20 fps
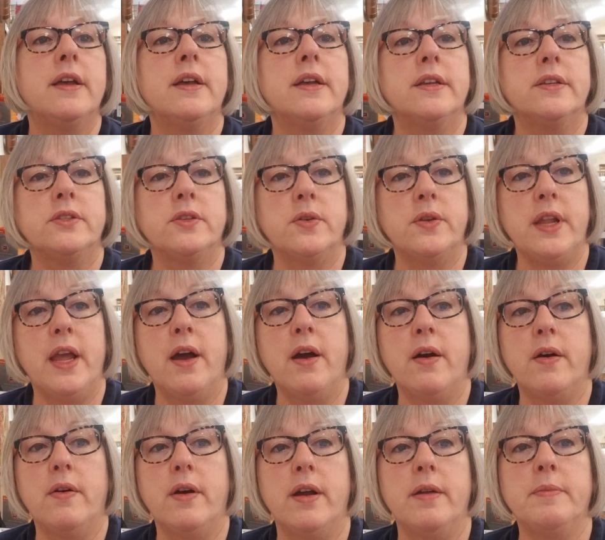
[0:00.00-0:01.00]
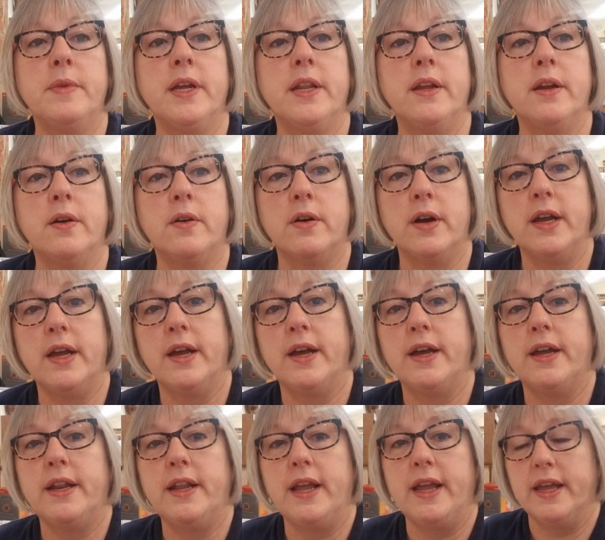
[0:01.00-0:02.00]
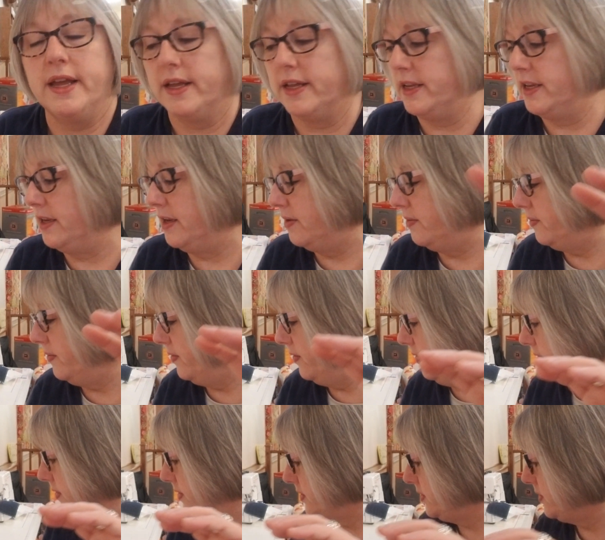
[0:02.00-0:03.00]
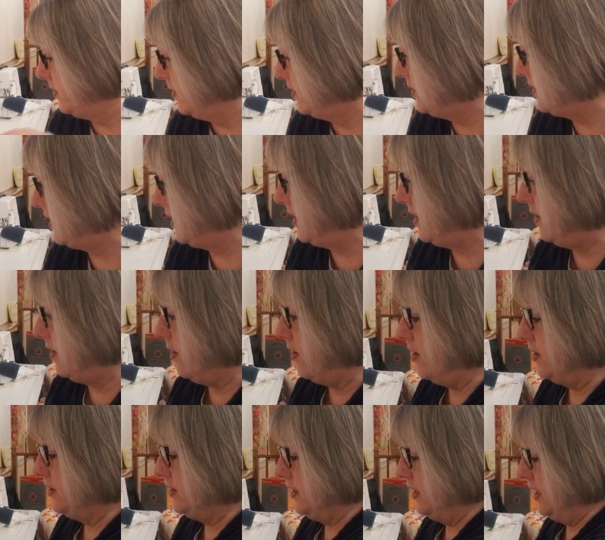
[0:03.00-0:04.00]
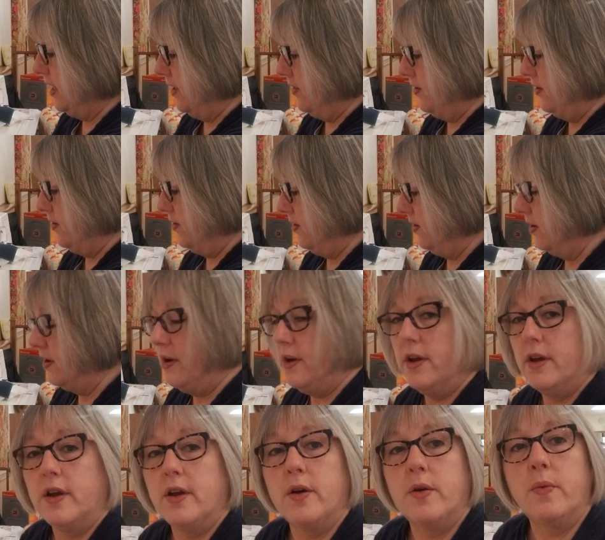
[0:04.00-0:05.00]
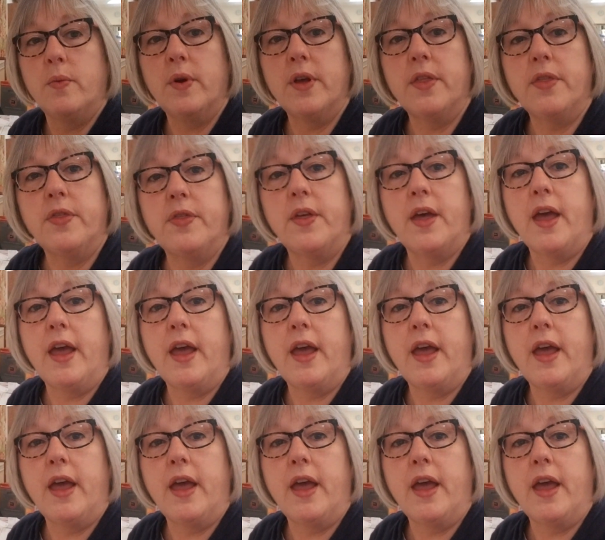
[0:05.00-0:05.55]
So now I'm going to go ahead and serge it all together with the